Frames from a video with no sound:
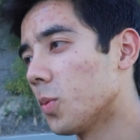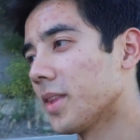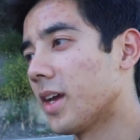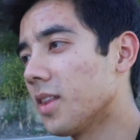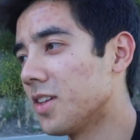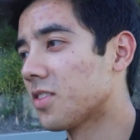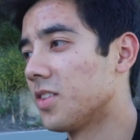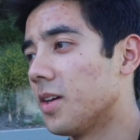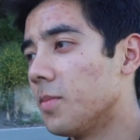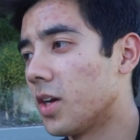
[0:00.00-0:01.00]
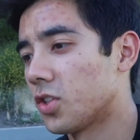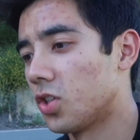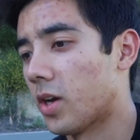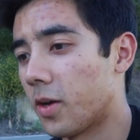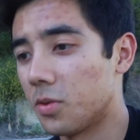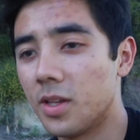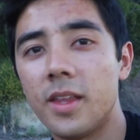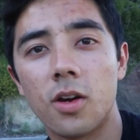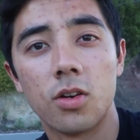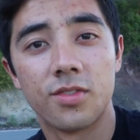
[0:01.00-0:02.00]
know about the headlights because I'm not sure how good
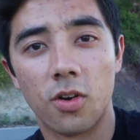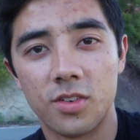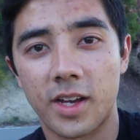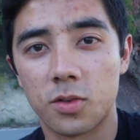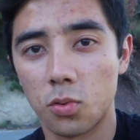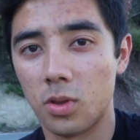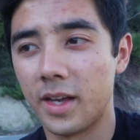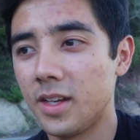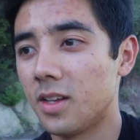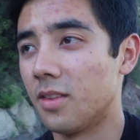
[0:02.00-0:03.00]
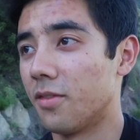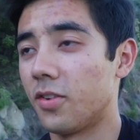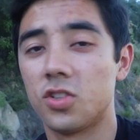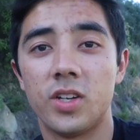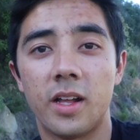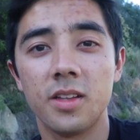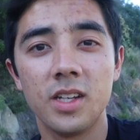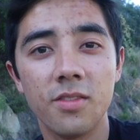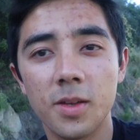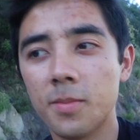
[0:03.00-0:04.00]
they are as far as actual lighting and the
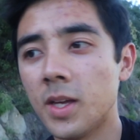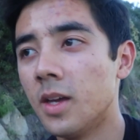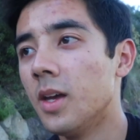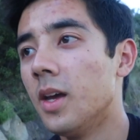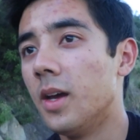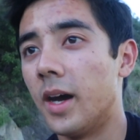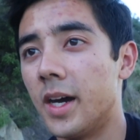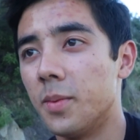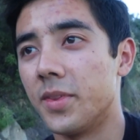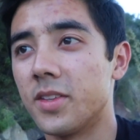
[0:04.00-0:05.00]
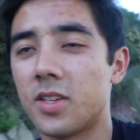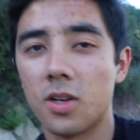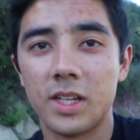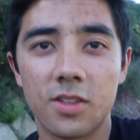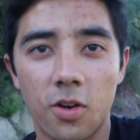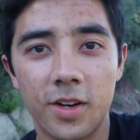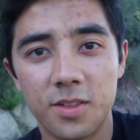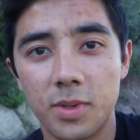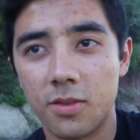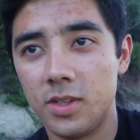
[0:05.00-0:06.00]
functionality of them. But the taillights aren't
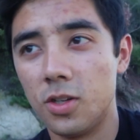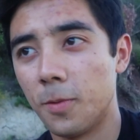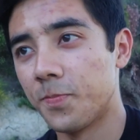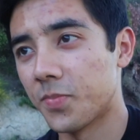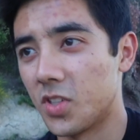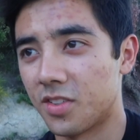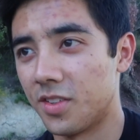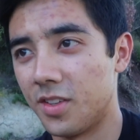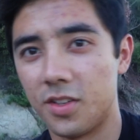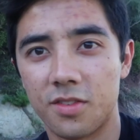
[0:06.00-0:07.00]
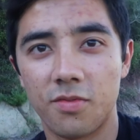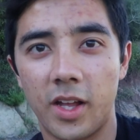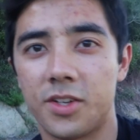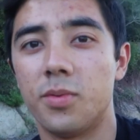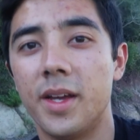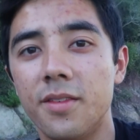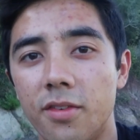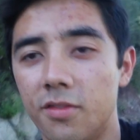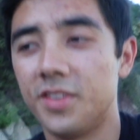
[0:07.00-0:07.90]
as big of a deal just because they just flash red for